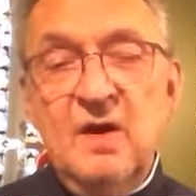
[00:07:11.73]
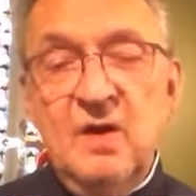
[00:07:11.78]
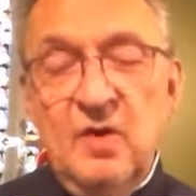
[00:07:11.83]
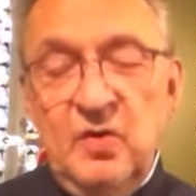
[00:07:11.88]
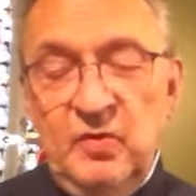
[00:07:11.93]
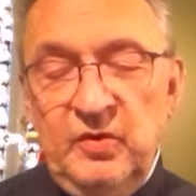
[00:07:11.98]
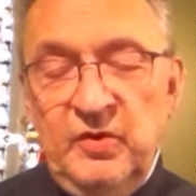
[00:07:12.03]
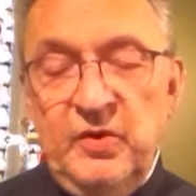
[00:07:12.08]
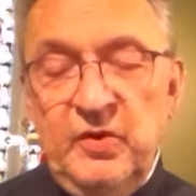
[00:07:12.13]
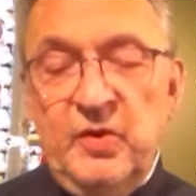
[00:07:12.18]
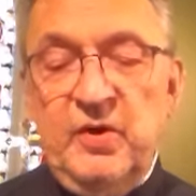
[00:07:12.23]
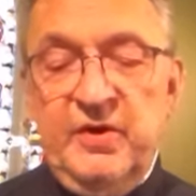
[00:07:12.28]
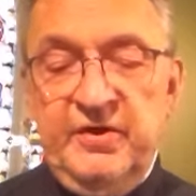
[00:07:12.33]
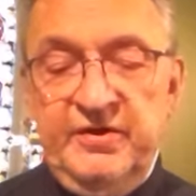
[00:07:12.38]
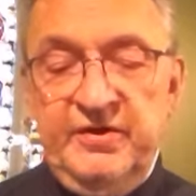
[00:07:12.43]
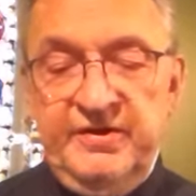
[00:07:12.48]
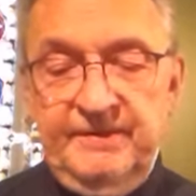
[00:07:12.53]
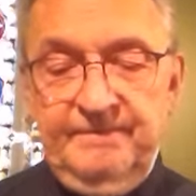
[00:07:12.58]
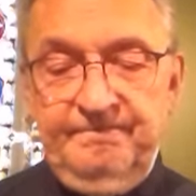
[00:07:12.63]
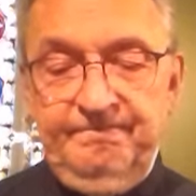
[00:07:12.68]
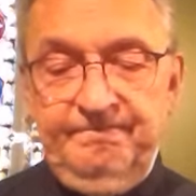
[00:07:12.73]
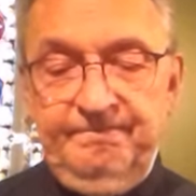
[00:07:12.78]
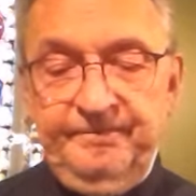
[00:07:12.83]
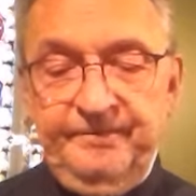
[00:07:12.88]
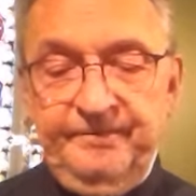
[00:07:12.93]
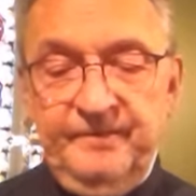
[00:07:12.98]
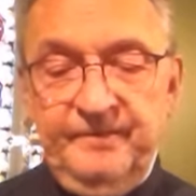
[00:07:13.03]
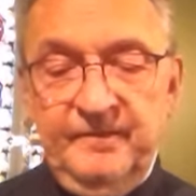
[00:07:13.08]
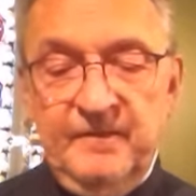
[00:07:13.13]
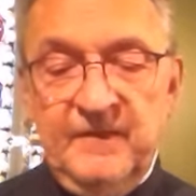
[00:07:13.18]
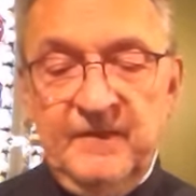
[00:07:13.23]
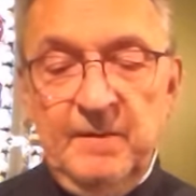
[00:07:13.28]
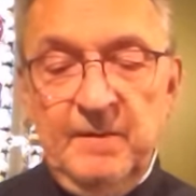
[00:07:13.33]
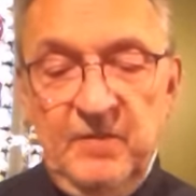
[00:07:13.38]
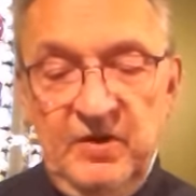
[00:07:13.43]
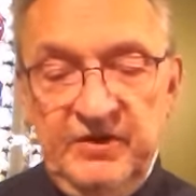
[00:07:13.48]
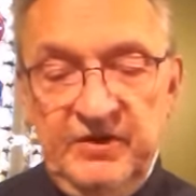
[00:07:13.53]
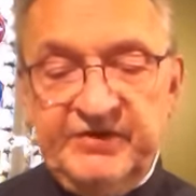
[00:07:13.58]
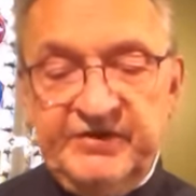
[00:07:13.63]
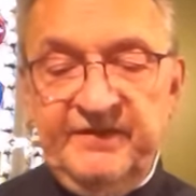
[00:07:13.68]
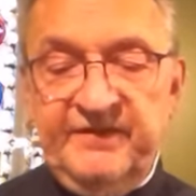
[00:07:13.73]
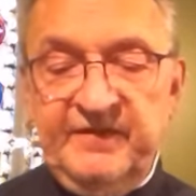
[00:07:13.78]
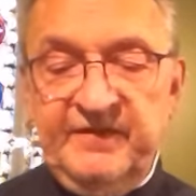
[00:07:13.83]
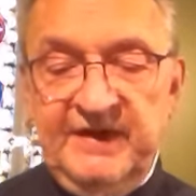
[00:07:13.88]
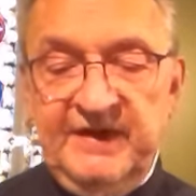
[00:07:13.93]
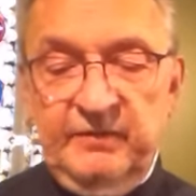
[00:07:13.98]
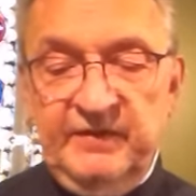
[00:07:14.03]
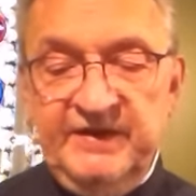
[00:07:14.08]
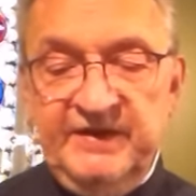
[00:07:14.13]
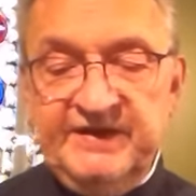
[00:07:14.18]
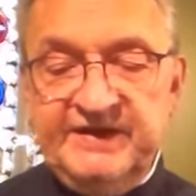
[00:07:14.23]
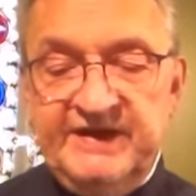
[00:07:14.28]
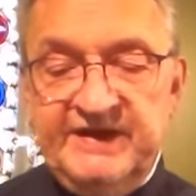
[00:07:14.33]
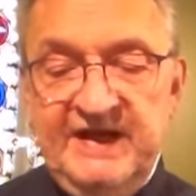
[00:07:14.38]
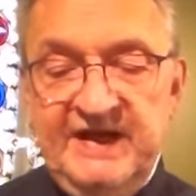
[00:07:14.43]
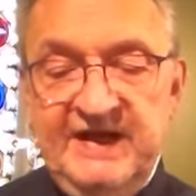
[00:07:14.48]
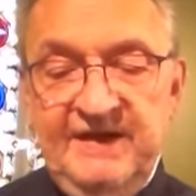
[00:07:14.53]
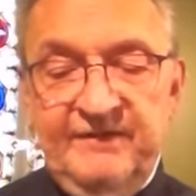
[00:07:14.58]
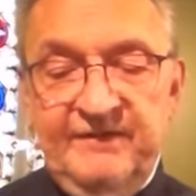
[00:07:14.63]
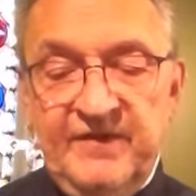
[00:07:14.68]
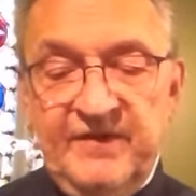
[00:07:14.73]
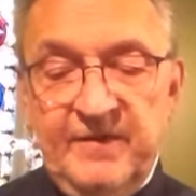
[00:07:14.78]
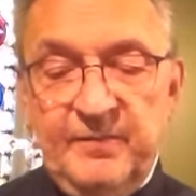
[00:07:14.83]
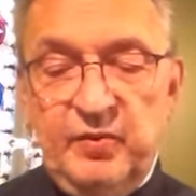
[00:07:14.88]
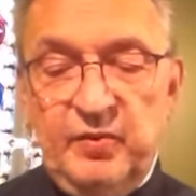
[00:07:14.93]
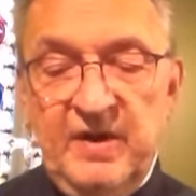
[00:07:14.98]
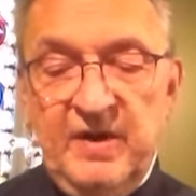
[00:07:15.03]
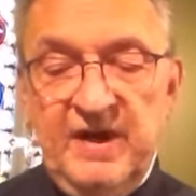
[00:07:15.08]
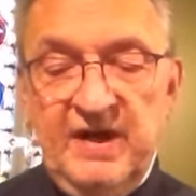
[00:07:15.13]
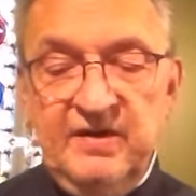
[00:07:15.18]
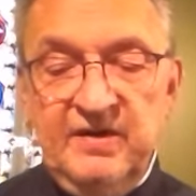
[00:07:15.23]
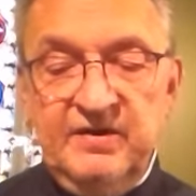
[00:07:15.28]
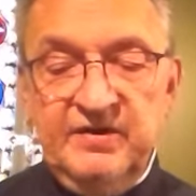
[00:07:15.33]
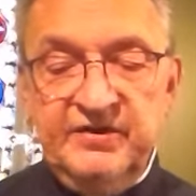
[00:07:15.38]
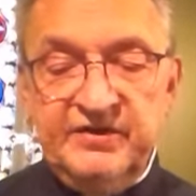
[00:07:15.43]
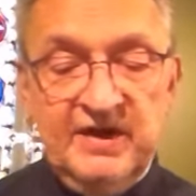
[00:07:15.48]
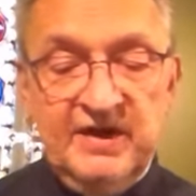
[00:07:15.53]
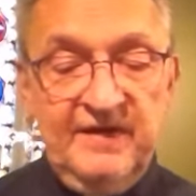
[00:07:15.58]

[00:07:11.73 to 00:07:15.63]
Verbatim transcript: O Lord, mercifully receive the prayers